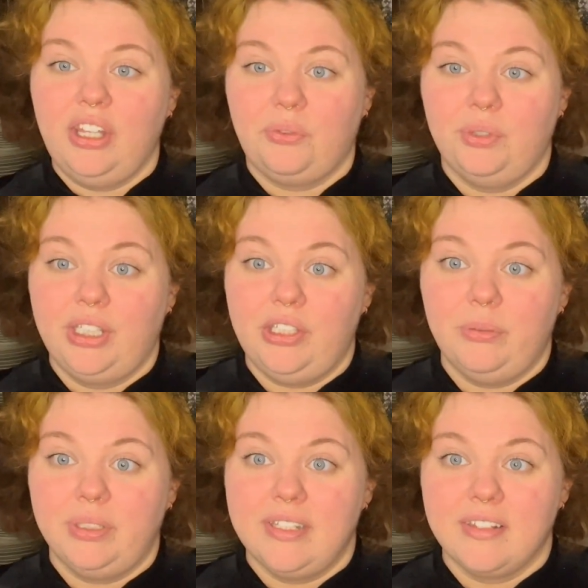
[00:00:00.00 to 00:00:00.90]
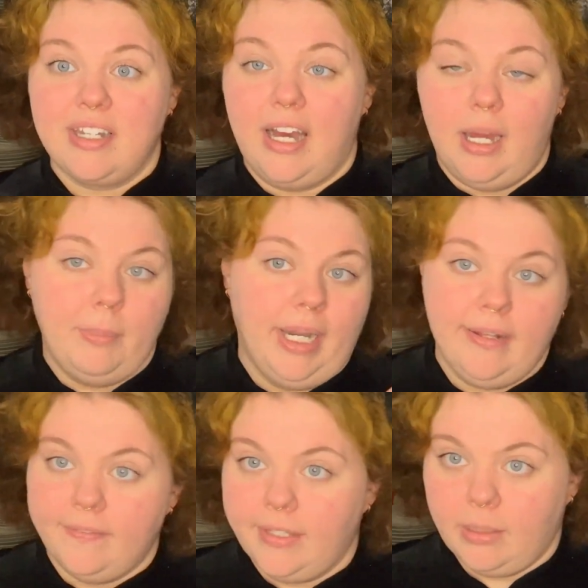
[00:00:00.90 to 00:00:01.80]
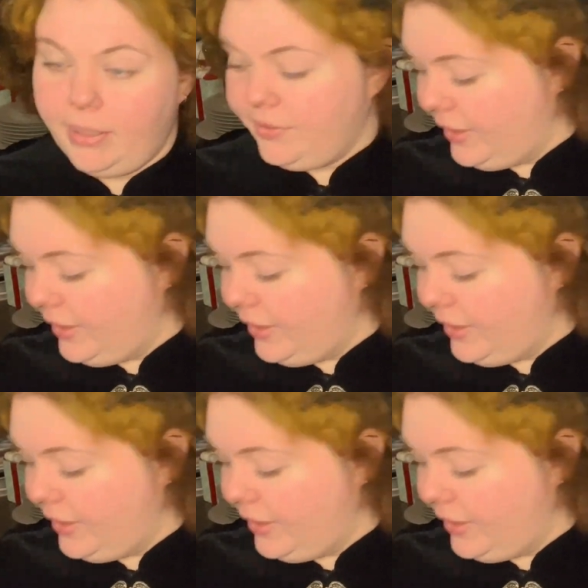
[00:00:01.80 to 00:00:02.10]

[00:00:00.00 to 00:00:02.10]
looked really cute with this top, but I didn't think about